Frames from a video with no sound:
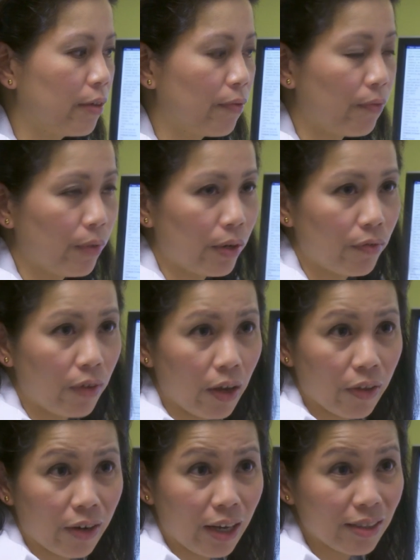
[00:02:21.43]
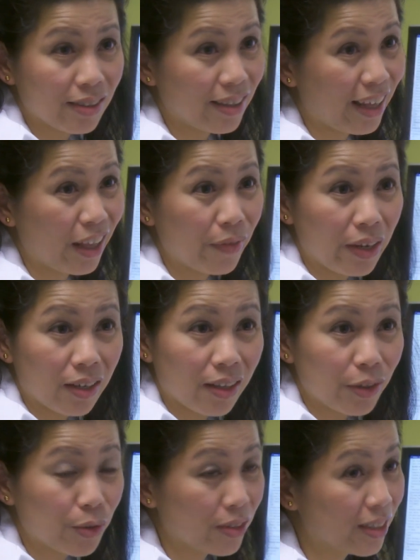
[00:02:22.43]
Your father has the elevated
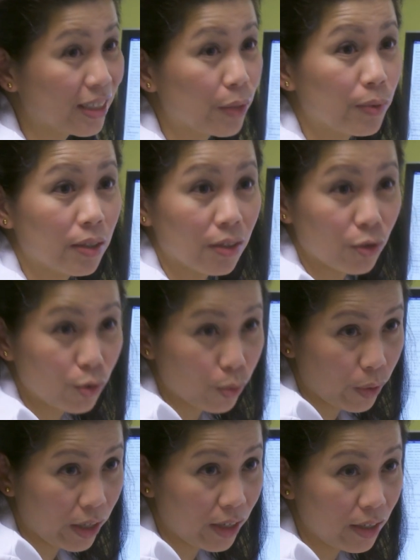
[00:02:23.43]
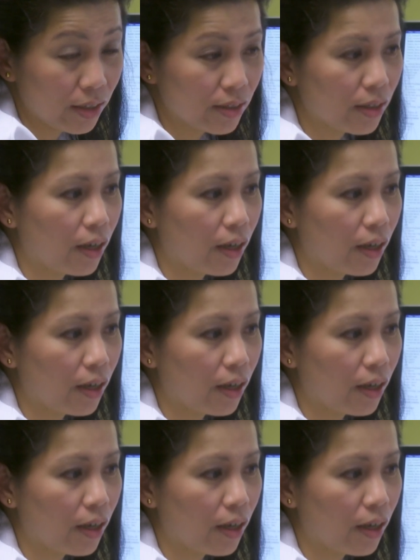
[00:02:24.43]
cholesterol since he was in his 20s.